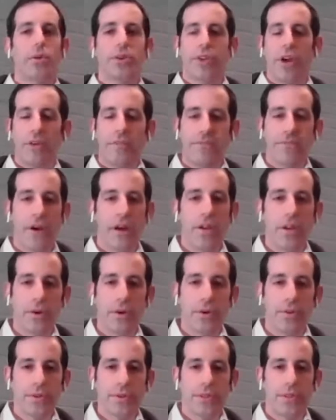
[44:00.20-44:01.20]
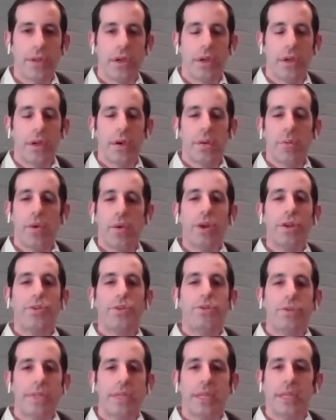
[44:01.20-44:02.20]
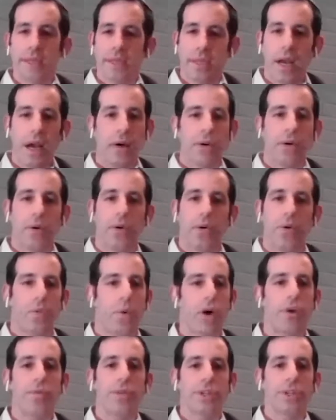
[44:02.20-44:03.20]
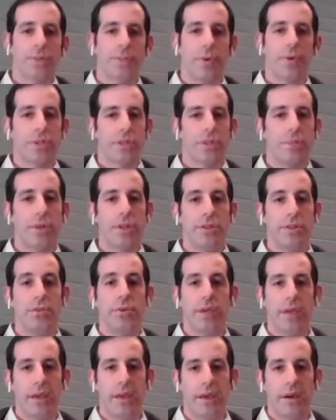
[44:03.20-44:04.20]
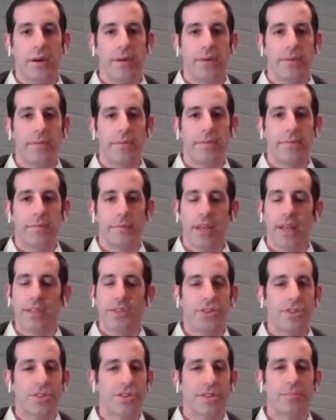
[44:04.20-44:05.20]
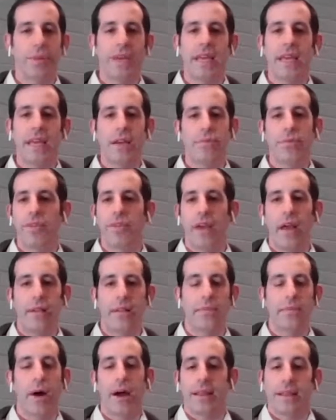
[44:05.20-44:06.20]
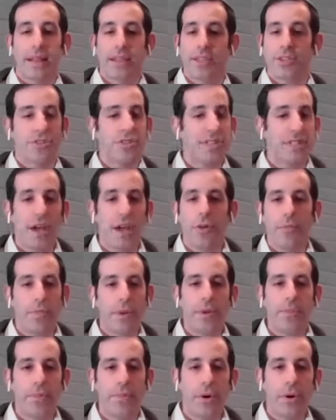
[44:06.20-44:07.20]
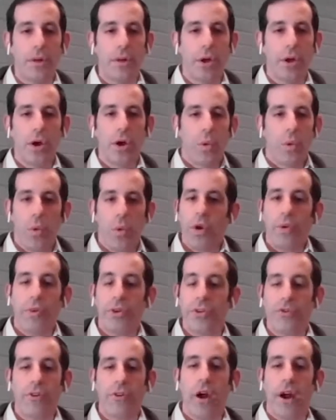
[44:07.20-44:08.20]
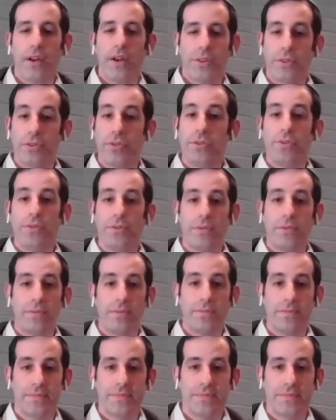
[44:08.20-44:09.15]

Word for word: with our fellows, what do you see as our goal? What are we supposed to be doing here? Let's just begin with the end in mind. Let's just tell people what are we trying to do?